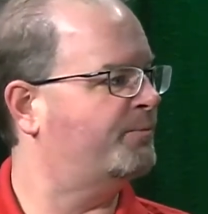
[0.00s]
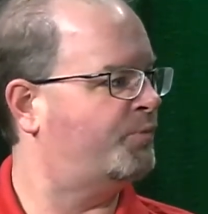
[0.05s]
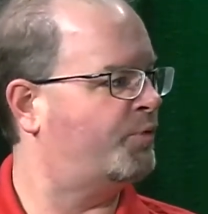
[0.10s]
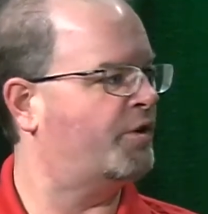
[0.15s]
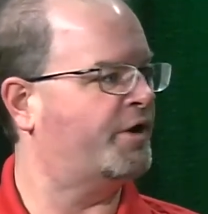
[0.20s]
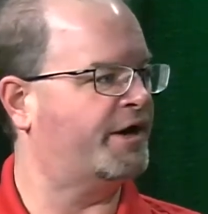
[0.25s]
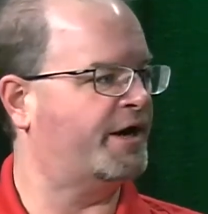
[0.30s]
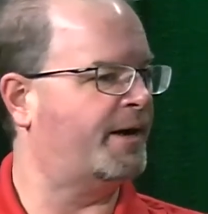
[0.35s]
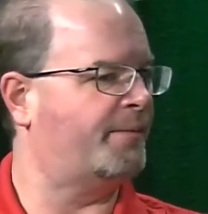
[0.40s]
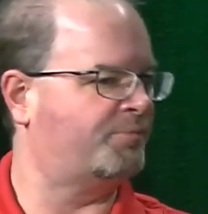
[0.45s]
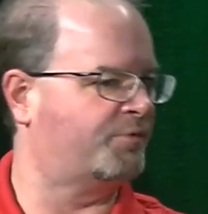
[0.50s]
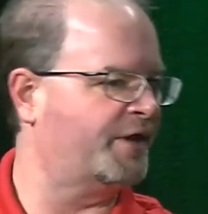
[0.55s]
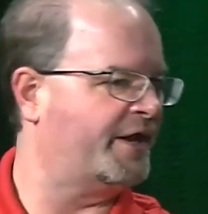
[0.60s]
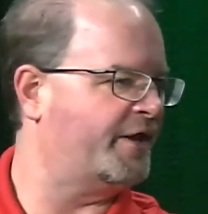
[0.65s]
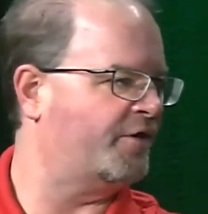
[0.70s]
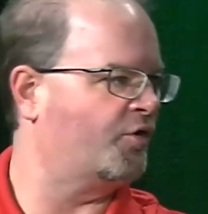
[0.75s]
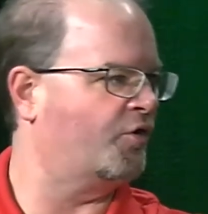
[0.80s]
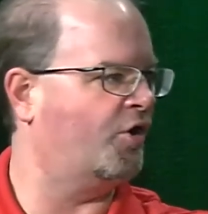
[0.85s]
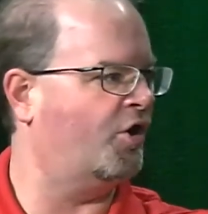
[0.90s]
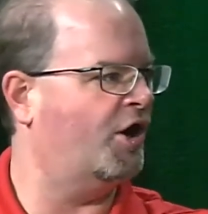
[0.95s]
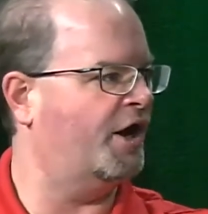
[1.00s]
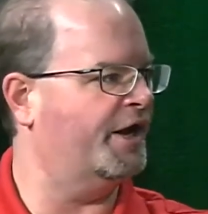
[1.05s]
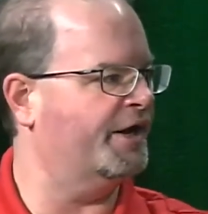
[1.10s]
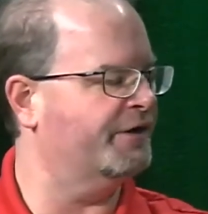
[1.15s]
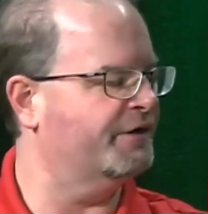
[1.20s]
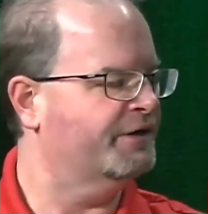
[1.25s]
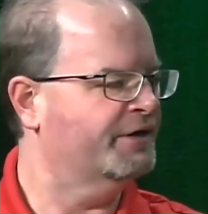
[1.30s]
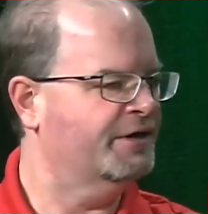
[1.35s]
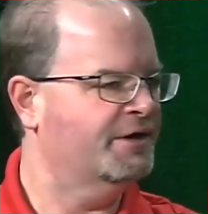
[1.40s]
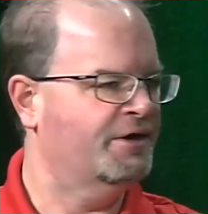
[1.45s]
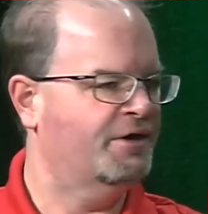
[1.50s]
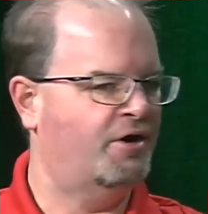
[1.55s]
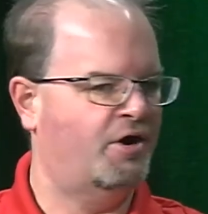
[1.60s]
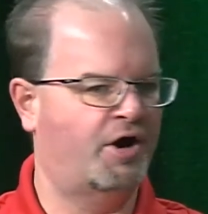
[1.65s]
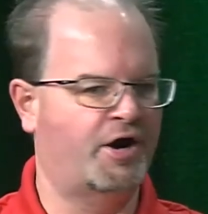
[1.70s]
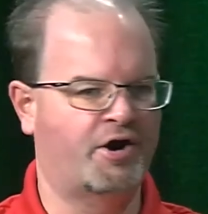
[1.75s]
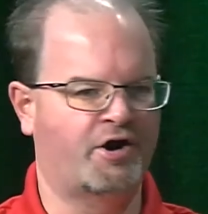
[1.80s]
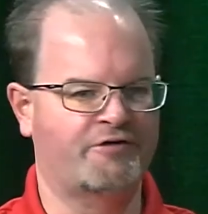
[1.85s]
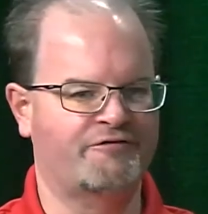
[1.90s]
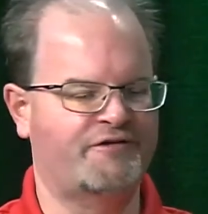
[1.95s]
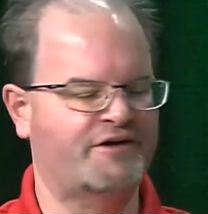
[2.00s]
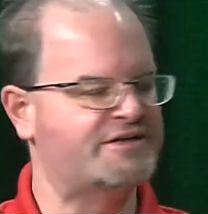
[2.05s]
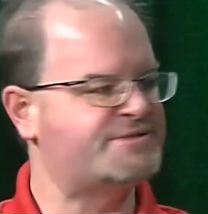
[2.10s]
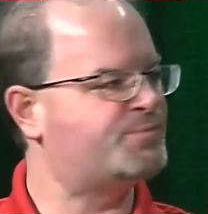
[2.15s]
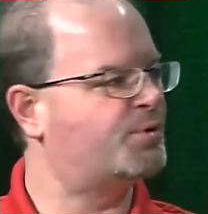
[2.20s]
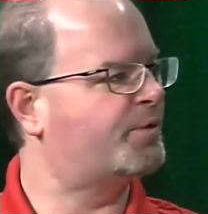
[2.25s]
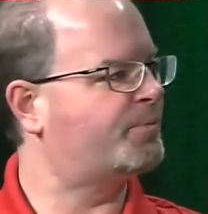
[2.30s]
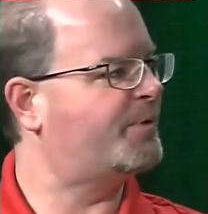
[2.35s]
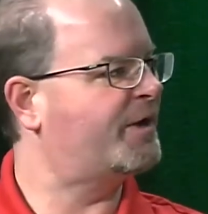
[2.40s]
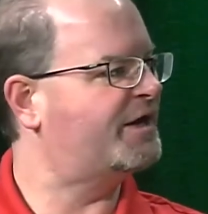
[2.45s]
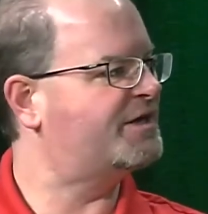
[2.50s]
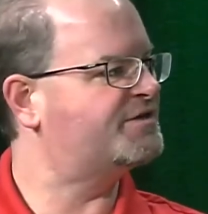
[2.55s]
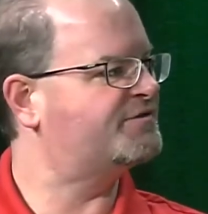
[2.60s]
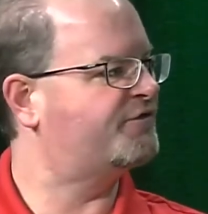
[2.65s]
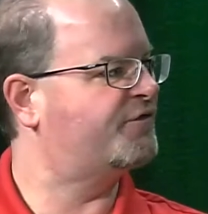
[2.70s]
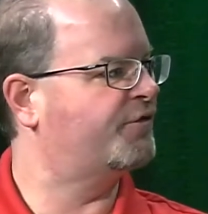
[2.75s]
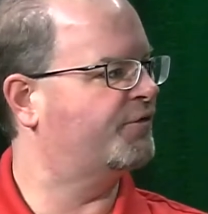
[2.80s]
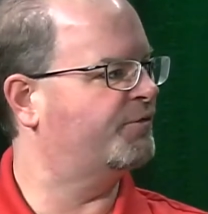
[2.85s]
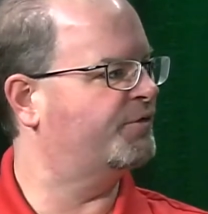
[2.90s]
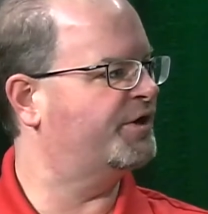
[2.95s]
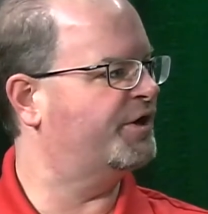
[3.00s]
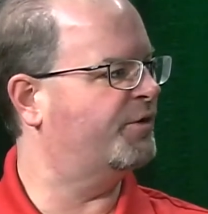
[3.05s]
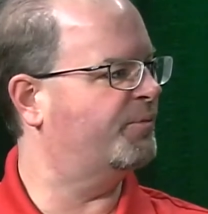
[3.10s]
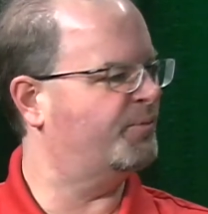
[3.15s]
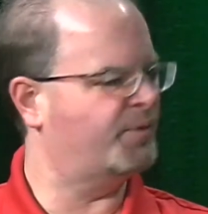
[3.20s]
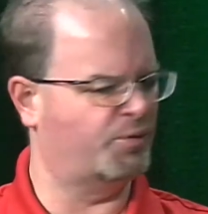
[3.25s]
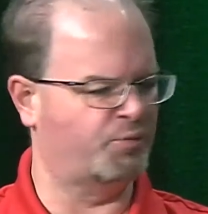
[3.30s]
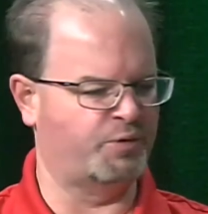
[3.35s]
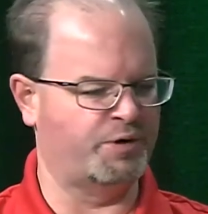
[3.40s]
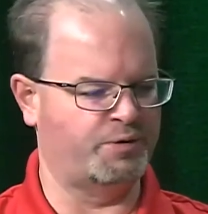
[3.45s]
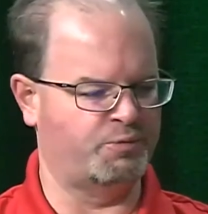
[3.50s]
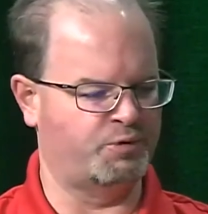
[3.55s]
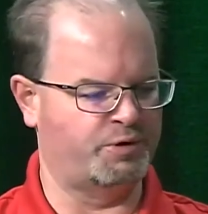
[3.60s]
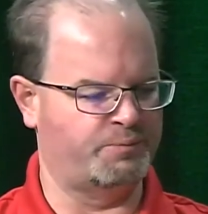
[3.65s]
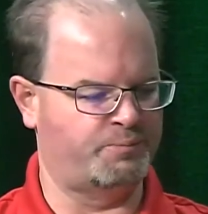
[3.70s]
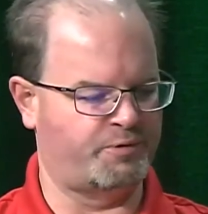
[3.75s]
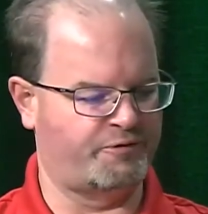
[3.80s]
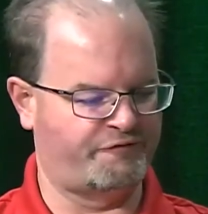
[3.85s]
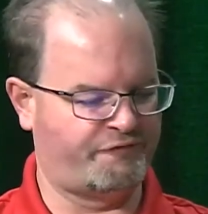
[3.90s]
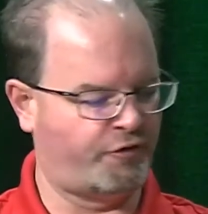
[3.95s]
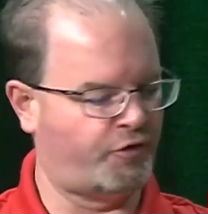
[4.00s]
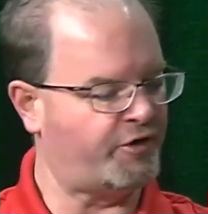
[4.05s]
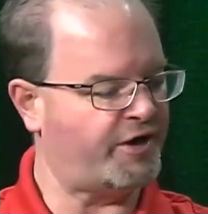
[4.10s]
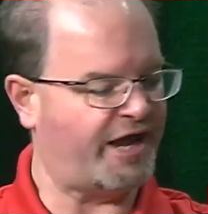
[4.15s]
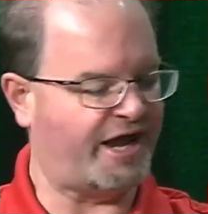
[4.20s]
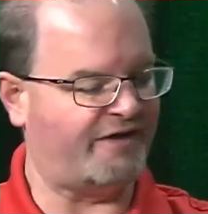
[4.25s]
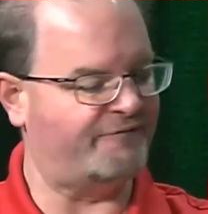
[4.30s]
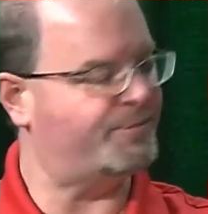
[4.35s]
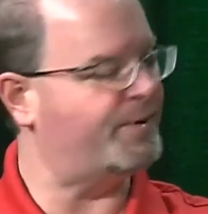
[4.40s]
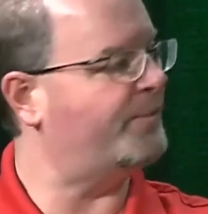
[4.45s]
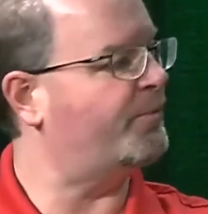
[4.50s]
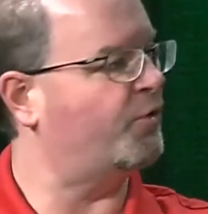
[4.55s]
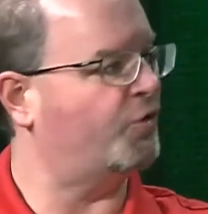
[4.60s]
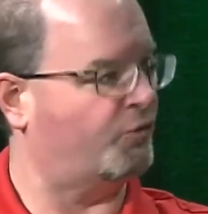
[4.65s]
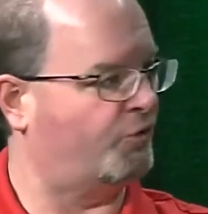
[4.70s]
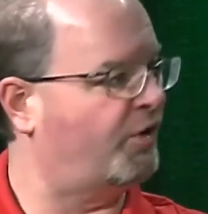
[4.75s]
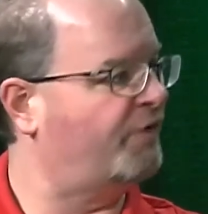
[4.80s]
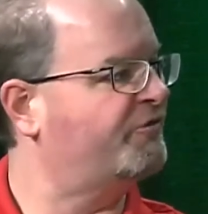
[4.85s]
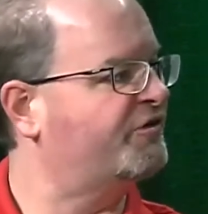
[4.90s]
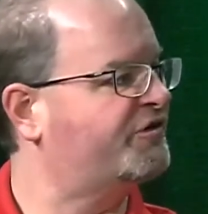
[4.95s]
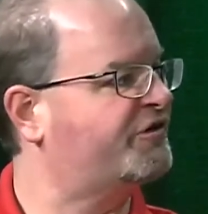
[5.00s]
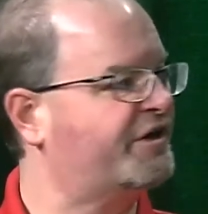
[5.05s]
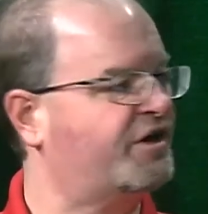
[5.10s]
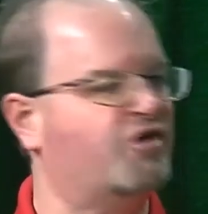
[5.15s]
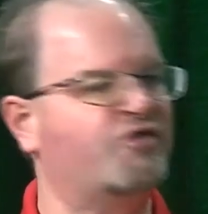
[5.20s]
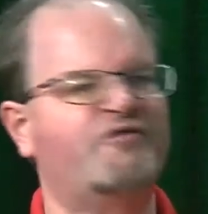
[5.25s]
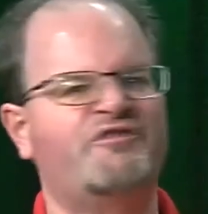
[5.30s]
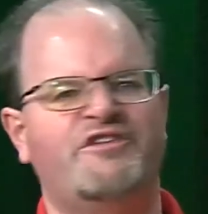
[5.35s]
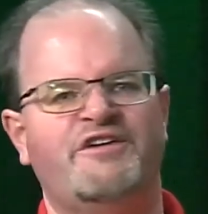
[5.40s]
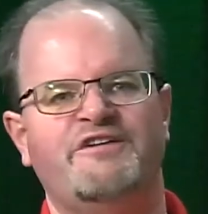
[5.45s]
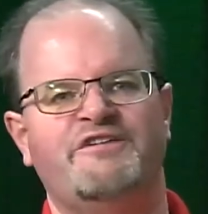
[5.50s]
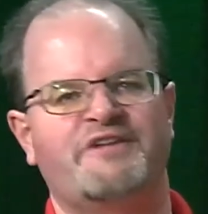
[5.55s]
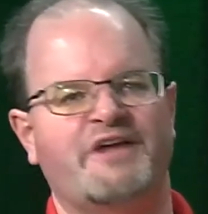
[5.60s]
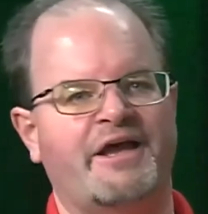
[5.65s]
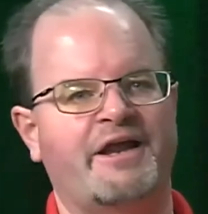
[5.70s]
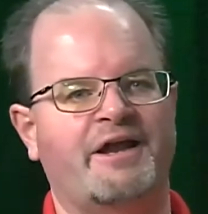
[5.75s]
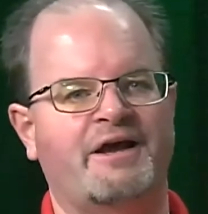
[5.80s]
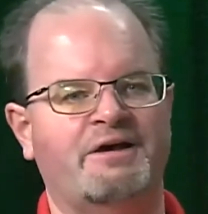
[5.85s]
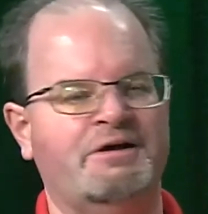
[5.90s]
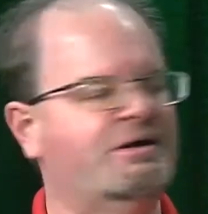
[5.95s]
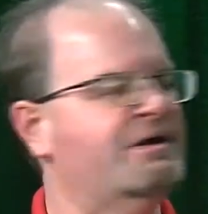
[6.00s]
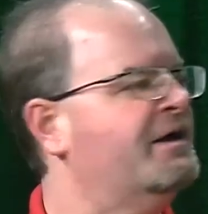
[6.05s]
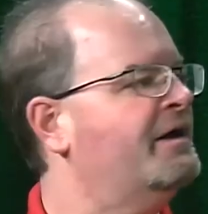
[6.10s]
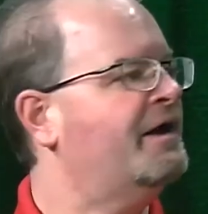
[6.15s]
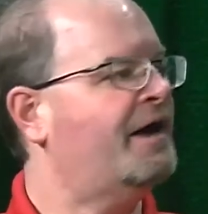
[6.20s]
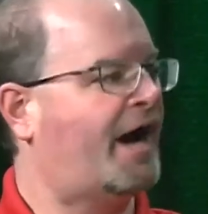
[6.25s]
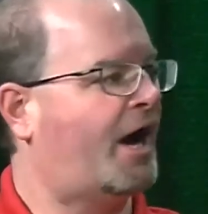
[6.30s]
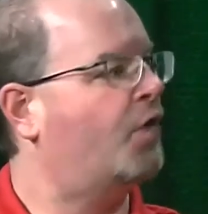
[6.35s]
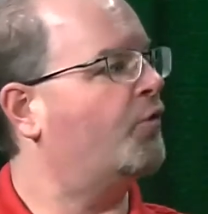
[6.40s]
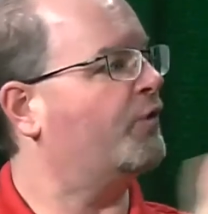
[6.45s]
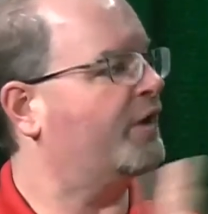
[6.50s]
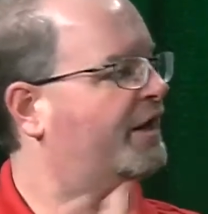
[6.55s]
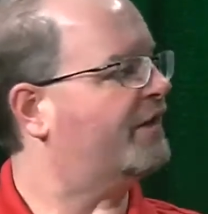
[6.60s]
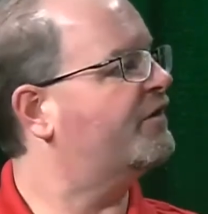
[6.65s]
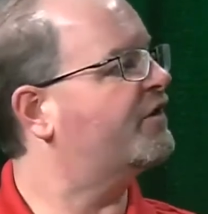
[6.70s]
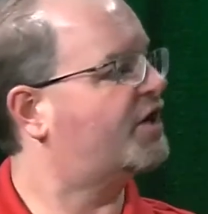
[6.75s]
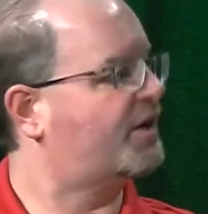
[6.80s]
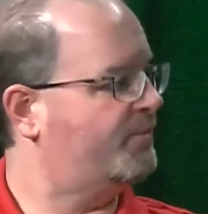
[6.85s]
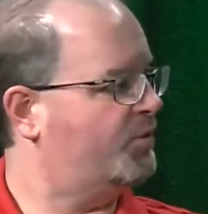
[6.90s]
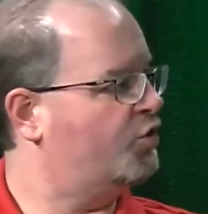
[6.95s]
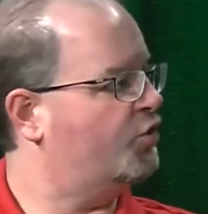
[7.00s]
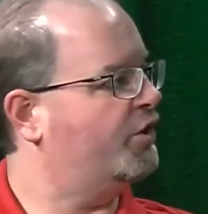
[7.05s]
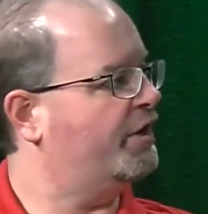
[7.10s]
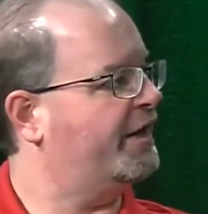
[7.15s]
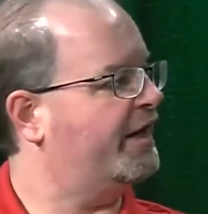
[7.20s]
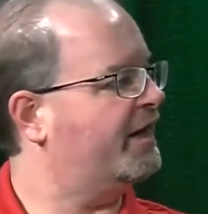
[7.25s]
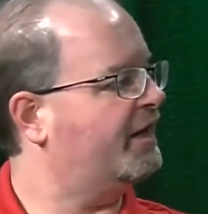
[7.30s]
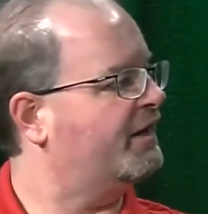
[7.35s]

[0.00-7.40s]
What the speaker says: put it up later on our Facebook page but we would prefer to have people obviously go see Santa out in the community,